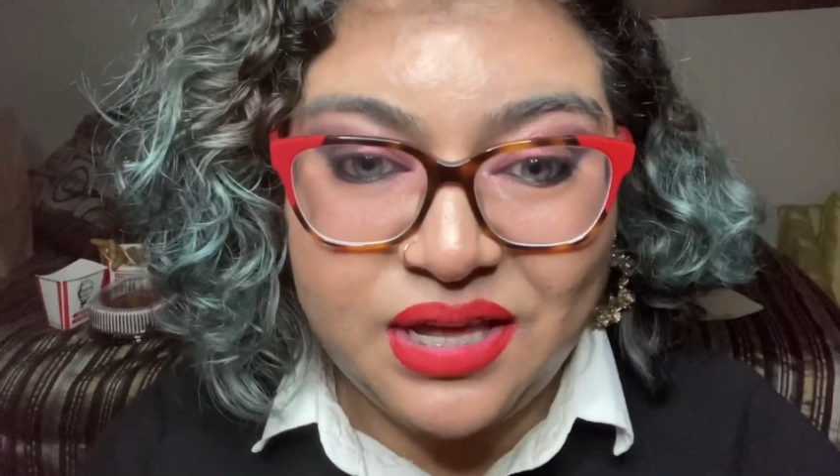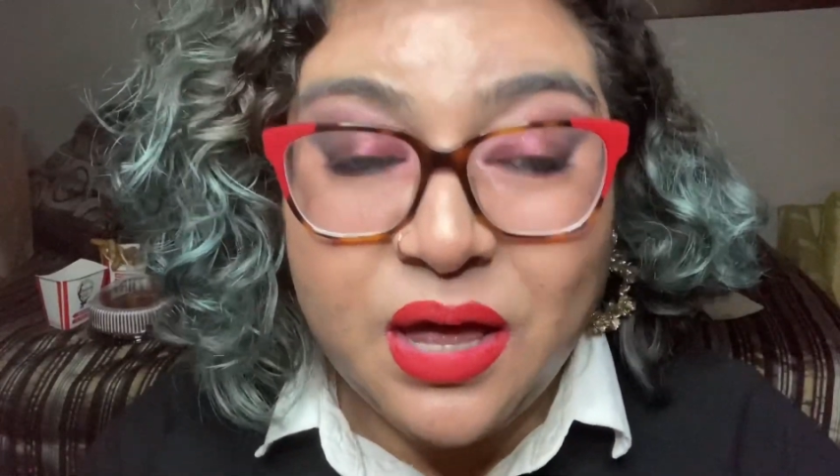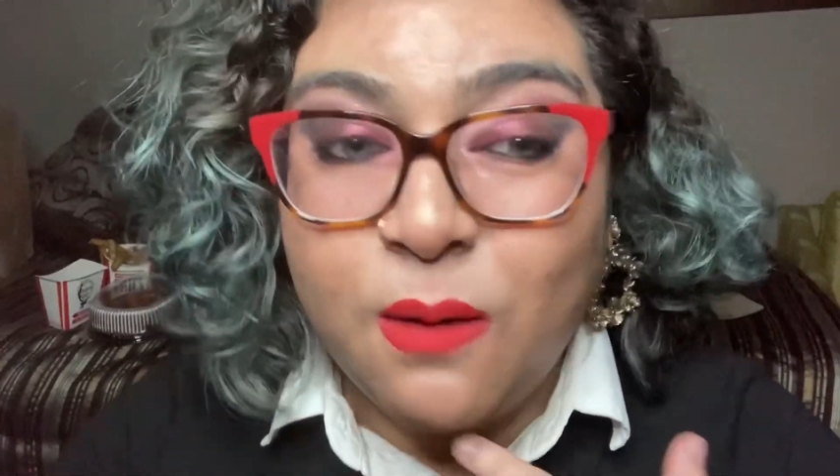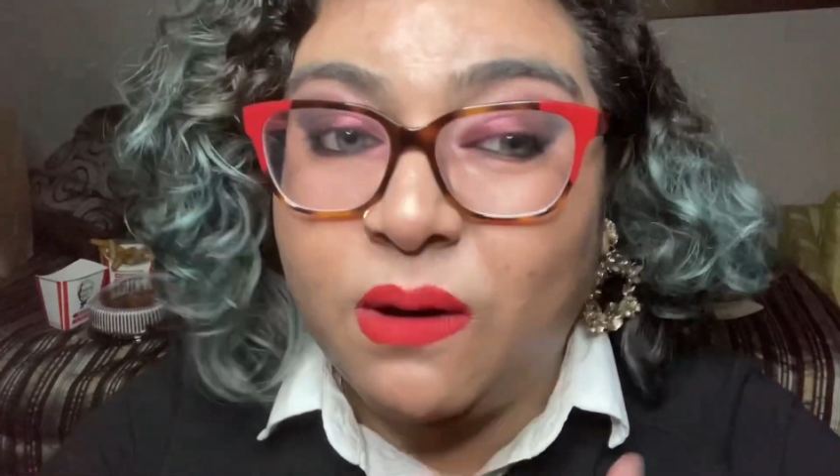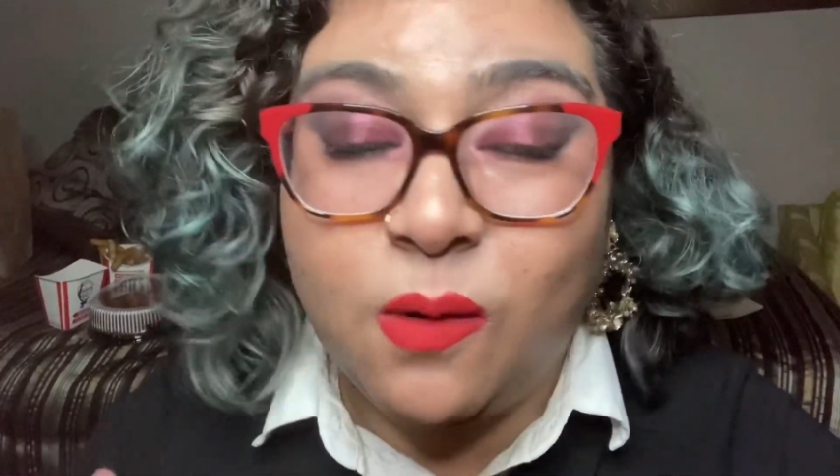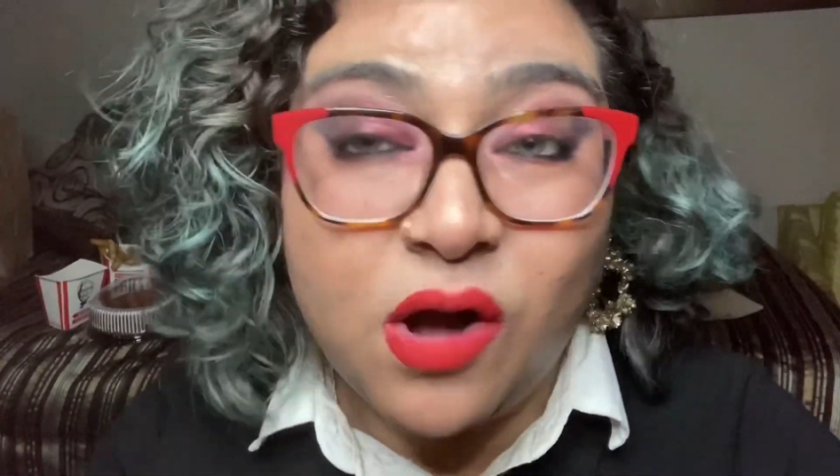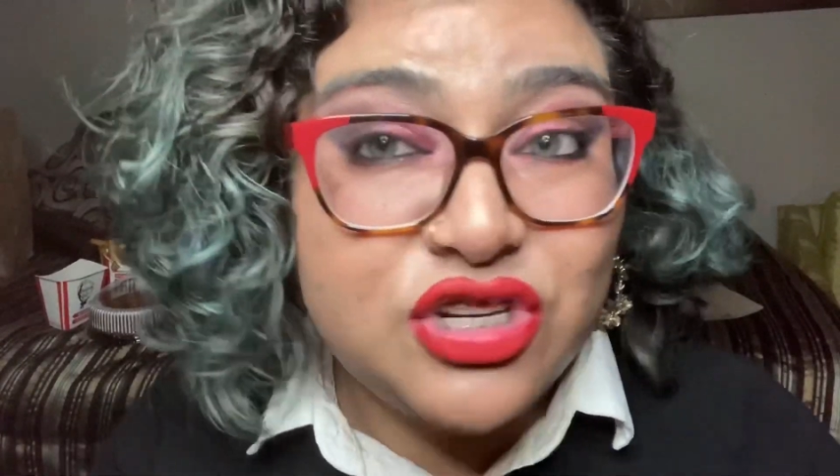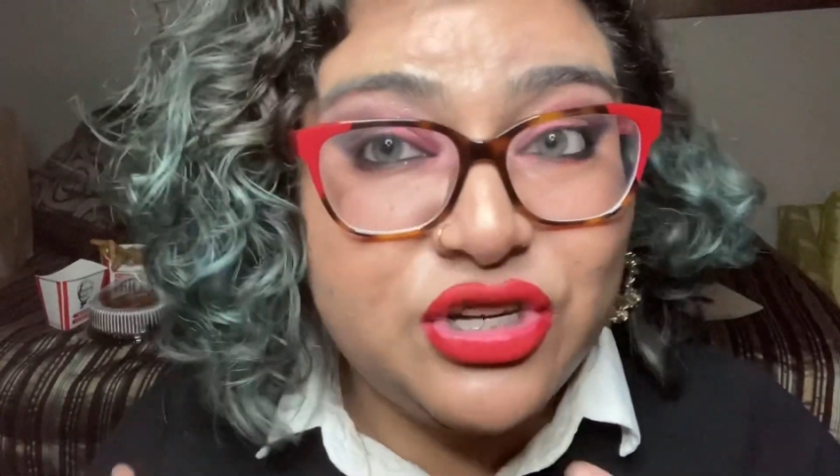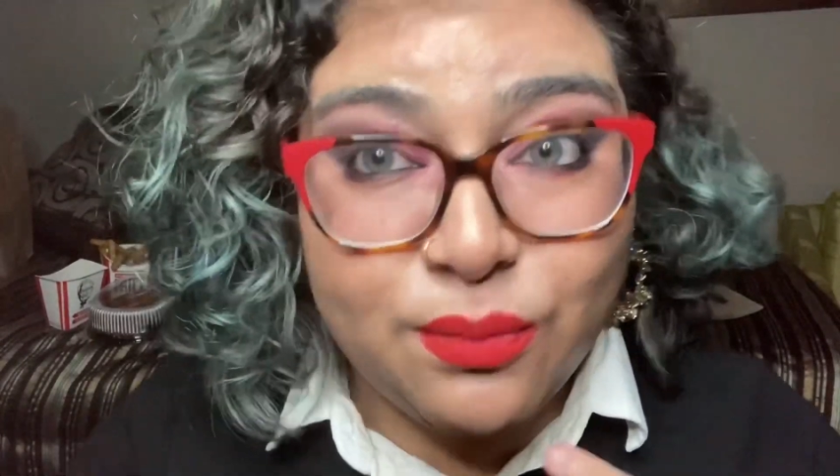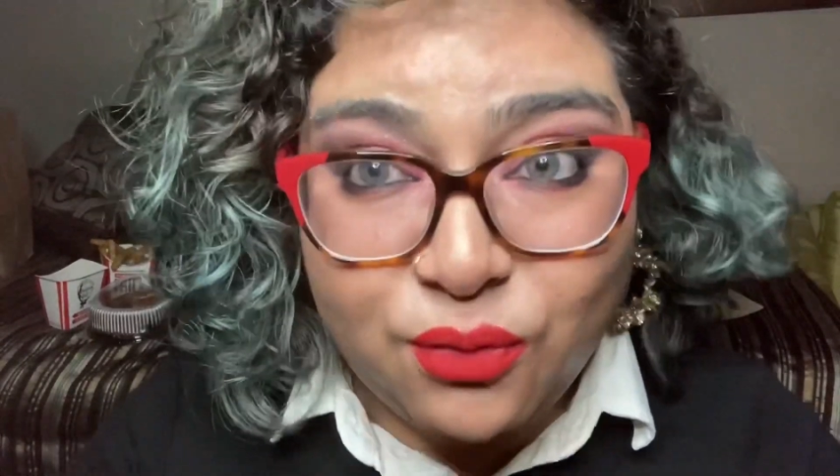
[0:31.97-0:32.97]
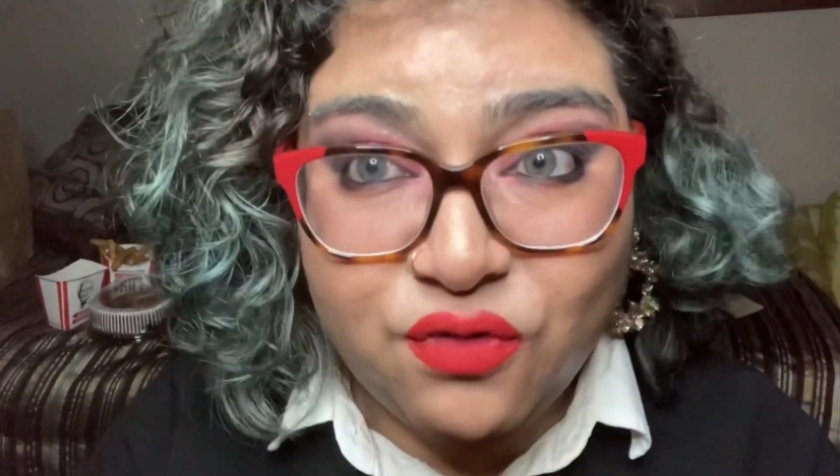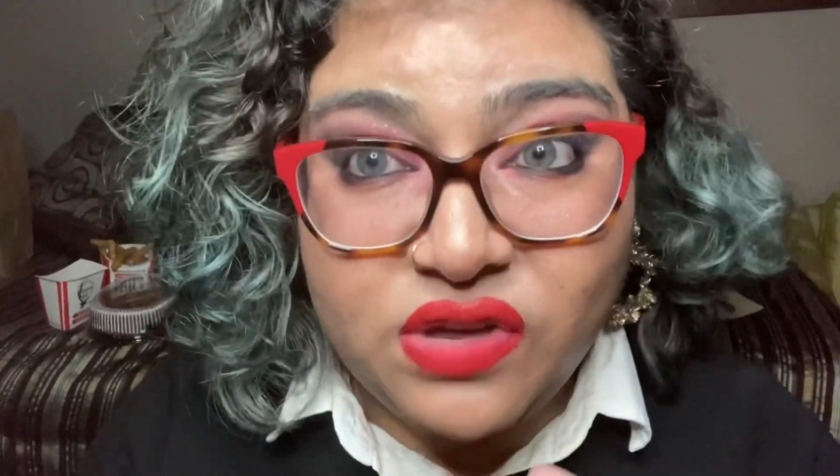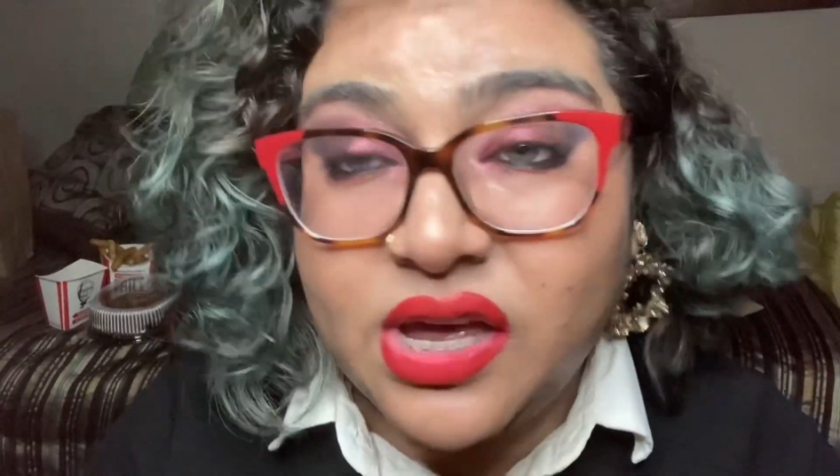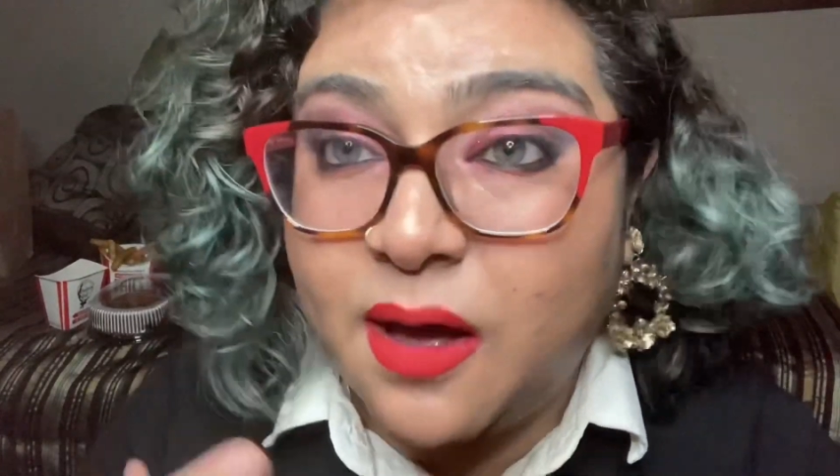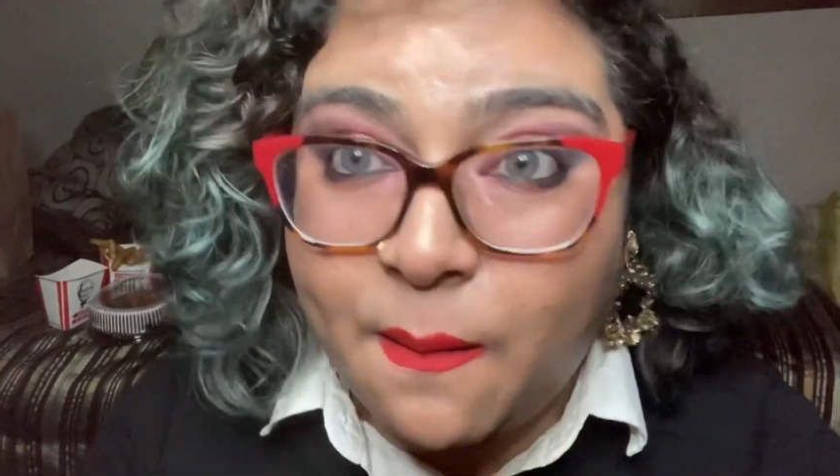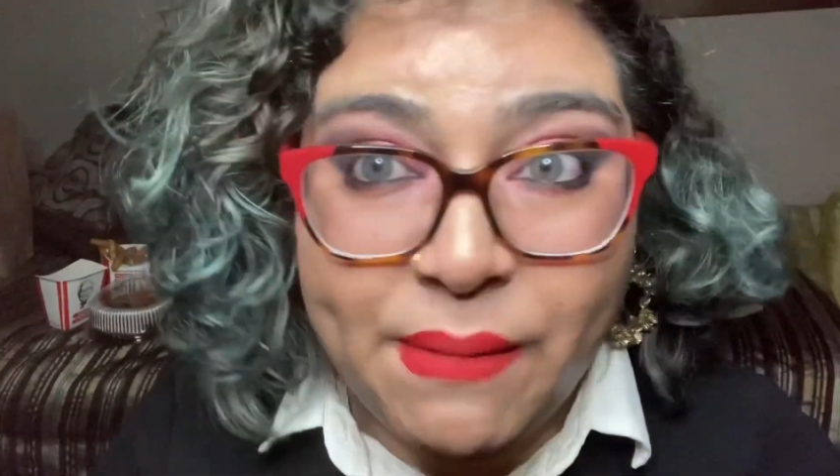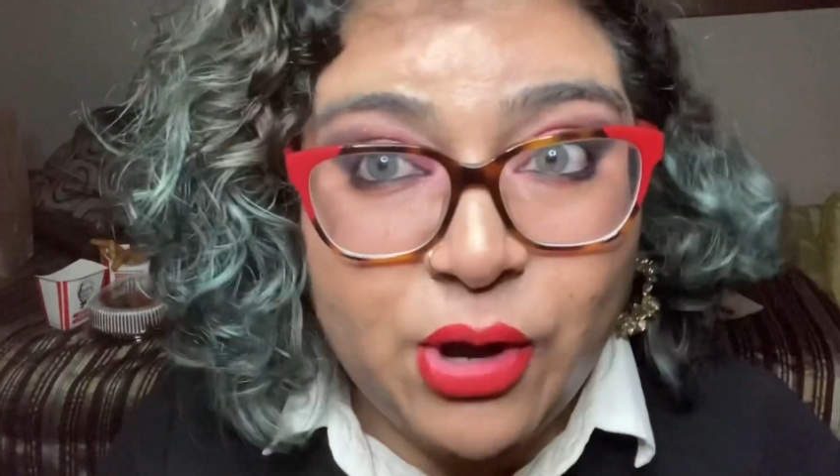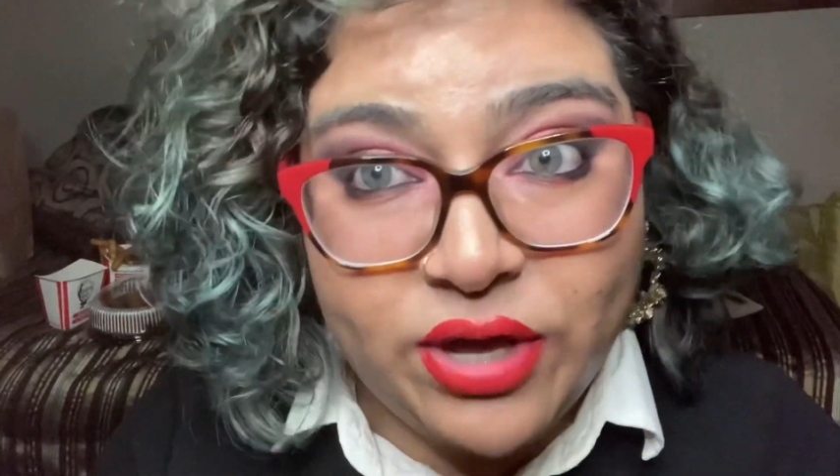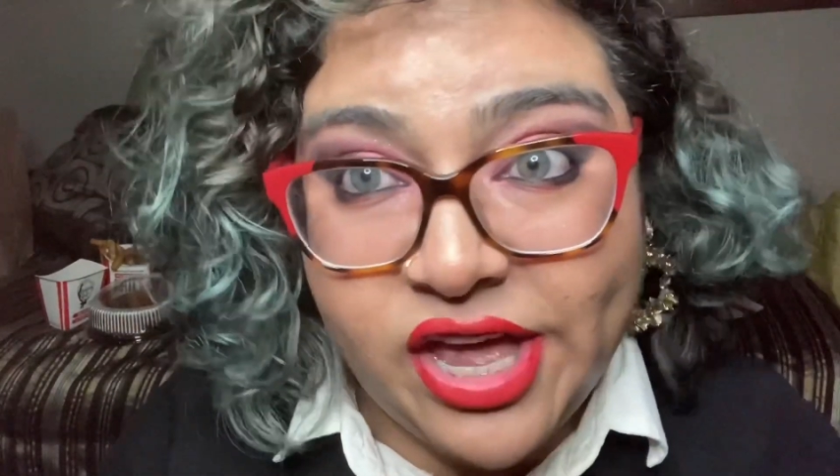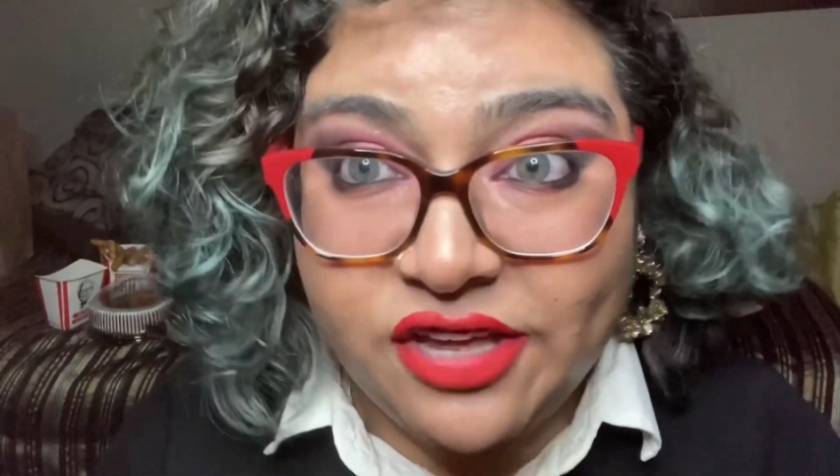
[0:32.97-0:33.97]
while watching a movie about
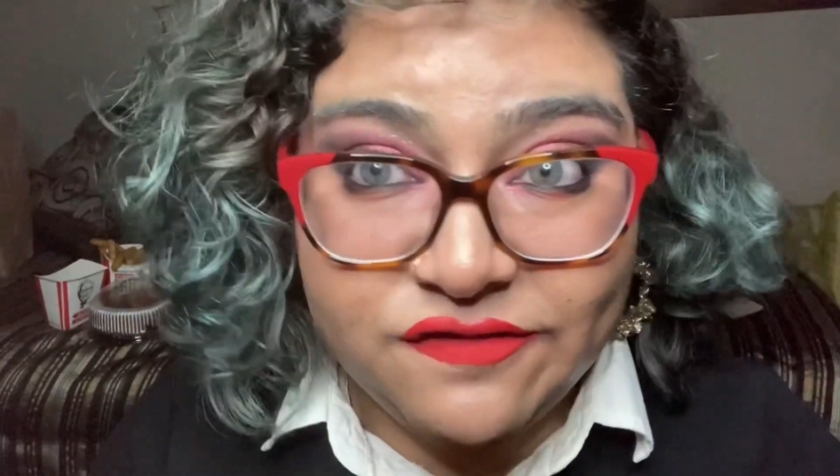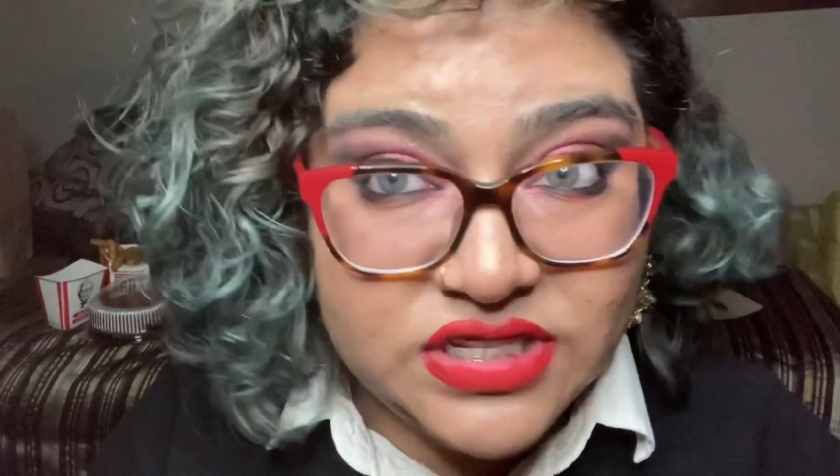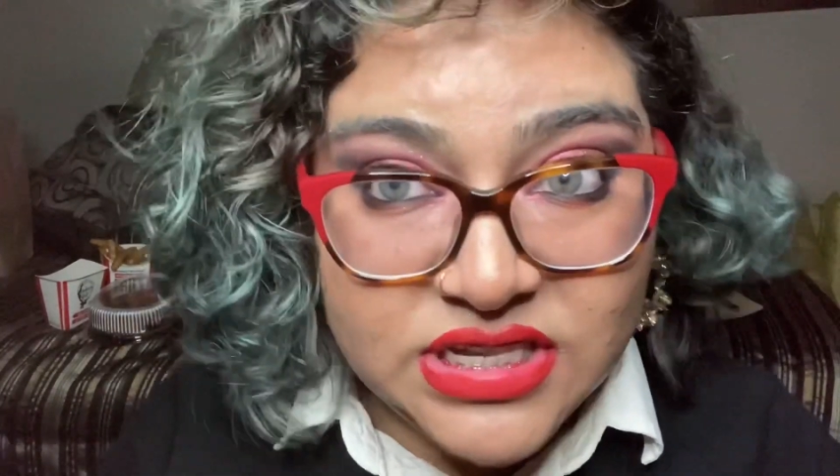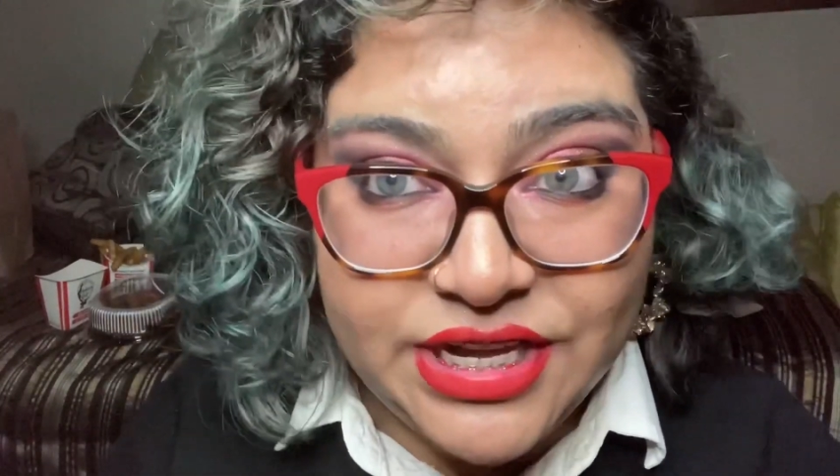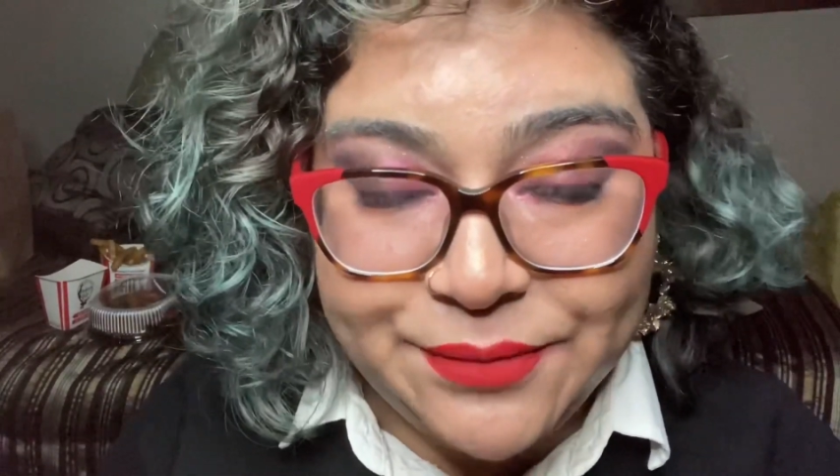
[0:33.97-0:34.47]
KFC.